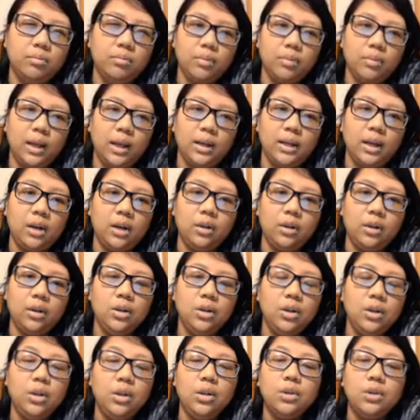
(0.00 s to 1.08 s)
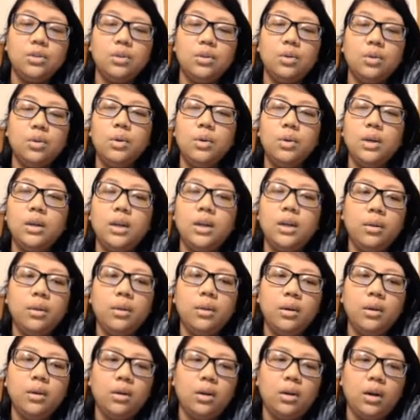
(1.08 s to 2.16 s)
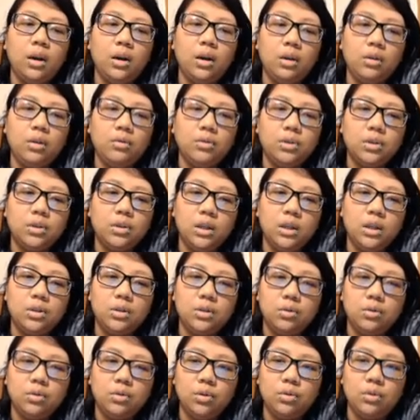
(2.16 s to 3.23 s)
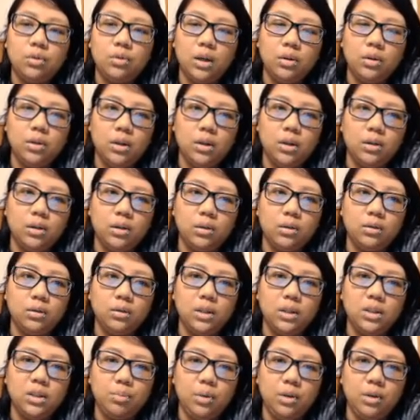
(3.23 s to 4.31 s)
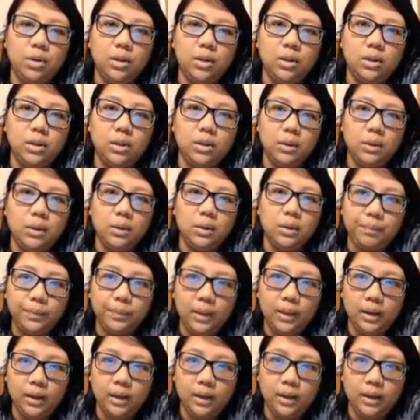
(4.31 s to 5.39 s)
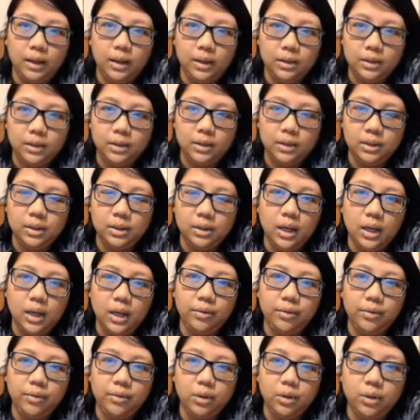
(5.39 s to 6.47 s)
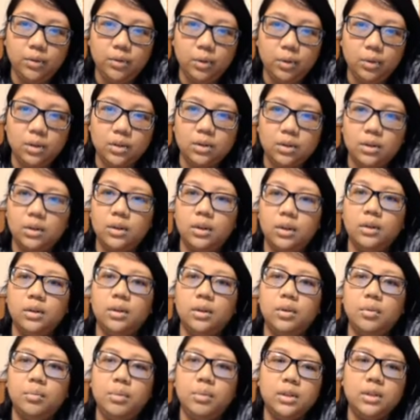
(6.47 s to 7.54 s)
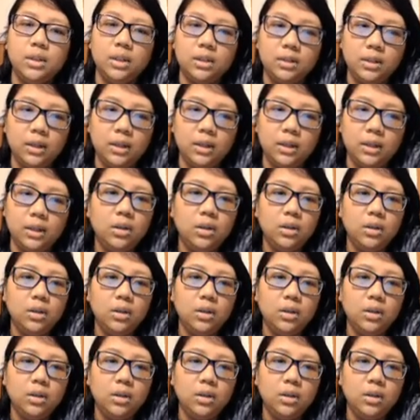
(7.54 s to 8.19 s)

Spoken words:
I doubt it. So now that I've kind of showed you around on List Perfectly, and I haven't really focused on the business yet,